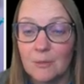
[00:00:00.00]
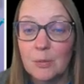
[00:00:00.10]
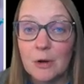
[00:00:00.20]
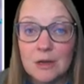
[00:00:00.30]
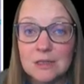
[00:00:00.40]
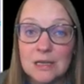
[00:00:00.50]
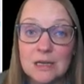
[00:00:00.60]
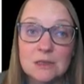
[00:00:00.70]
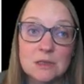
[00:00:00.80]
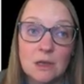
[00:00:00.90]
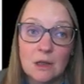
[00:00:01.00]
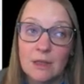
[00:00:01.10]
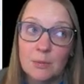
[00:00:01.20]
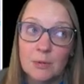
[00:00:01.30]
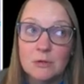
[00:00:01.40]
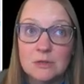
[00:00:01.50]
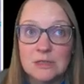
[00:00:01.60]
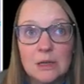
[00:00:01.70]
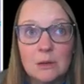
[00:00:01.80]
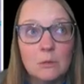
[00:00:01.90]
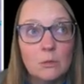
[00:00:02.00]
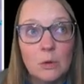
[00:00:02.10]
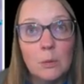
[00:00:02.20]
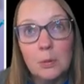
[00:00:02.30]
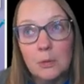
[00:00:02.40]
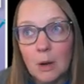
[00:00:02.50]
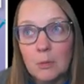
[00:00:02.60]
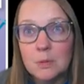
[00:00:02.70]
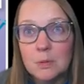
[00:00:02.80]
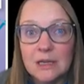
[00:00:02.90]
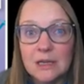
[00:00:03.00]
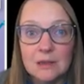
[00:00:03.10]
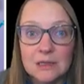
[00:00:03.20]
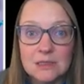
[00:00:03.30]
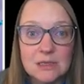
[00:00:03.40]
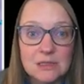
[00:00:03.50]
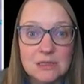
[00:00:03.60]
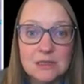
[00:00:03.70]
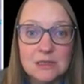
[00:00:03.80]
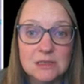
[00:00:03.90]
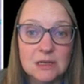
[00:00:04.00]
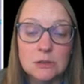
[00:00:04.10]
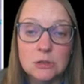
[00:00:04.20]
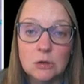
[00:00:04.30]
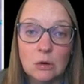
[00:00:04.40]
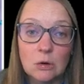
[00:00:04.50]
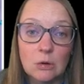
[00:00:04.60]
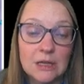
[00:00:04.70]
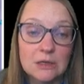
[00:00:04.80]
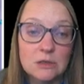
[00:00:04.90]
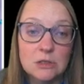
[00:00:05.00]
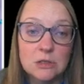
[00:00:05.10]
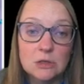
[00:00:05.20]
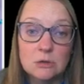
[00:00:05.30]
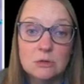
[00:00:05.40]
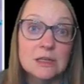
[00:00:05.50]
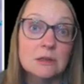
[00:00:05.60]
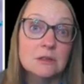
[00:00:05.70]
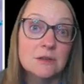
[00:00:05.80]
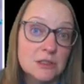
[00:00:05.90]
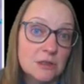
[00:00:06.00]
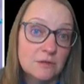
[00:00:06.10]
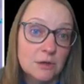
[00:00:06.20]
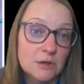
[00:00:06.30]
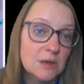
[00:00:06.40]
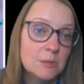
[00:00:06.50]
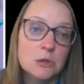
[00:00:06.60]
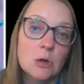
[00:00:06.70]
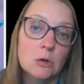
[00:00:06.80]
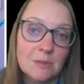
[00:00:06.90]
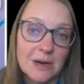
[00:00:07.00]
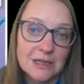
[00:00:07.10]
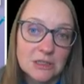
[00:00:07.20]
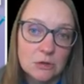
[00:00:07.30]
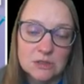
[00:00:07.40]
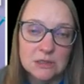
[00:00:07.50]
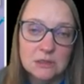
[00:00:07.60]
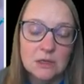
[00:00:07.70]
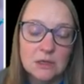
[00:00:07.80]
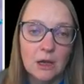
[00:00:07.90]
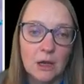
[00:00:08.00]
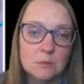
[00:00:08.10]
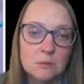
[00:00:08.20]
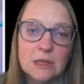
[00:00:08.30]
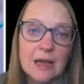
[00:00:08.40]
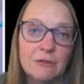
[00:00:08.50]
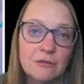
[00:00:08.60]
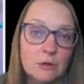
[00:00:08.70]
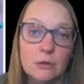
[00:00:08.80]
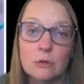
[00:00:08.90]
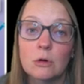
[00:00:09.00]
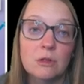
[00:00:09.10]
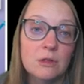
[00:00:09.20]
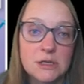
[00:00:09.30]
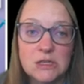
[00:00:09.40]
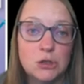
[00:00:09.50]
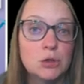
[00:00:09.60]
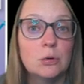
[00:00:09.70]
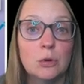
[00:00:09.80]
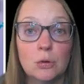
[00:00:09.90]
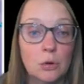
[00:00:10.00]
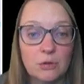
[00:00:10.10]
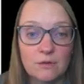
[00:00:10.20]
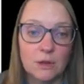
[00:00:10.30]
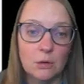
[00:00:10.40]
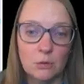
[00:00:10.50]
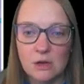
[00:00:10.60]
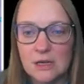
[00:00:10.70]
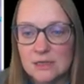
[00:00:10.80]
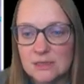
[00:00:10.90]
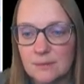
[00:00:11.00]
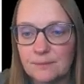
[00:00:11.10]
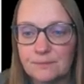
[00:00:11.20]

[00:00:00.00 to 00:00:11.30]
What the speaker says: process, that protein will probably elicit the cell to go into cell division, for example, to go into mitosis, to allow for the growth of the tissue or growth of the organism.